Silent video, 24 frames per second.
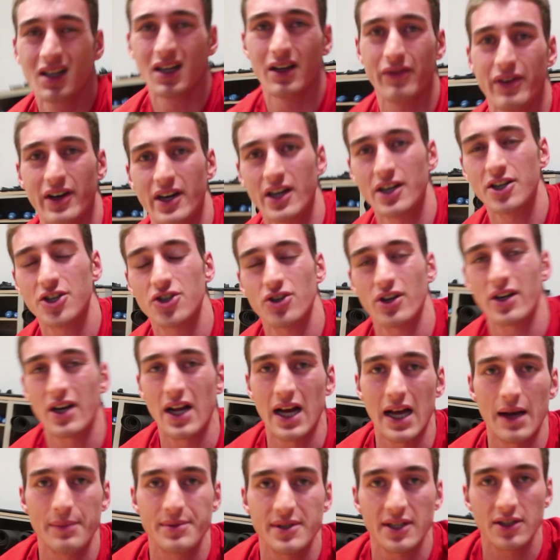If I didn't train
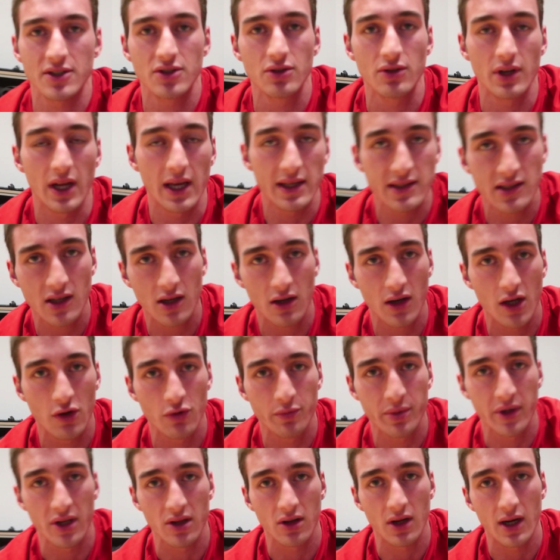abs like 2 days ago, it
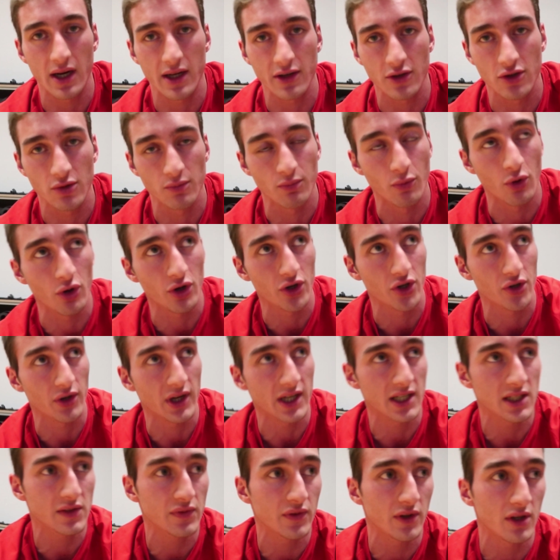would be a lot more
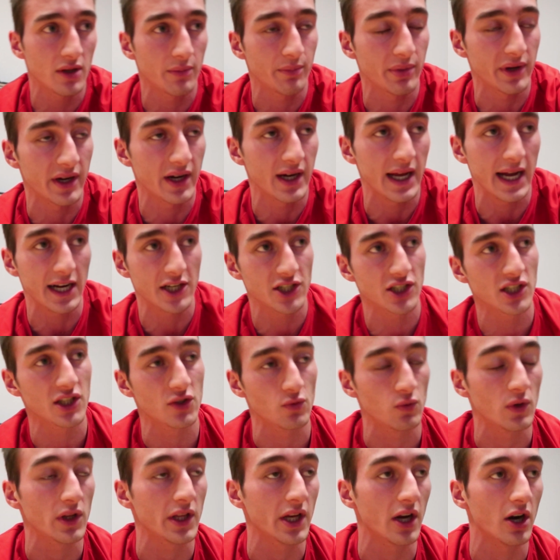graceful, but it actually
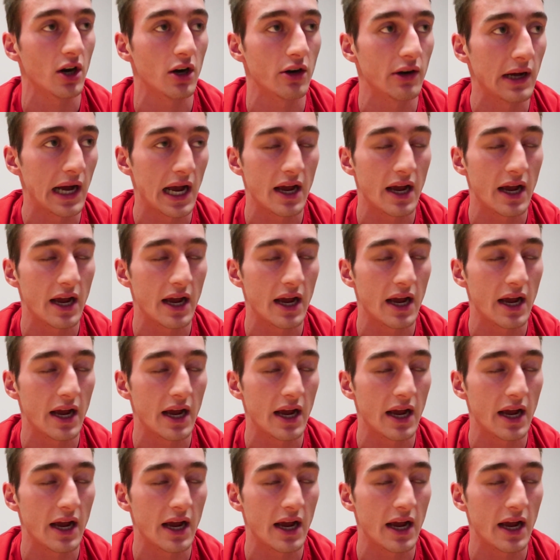is really hard.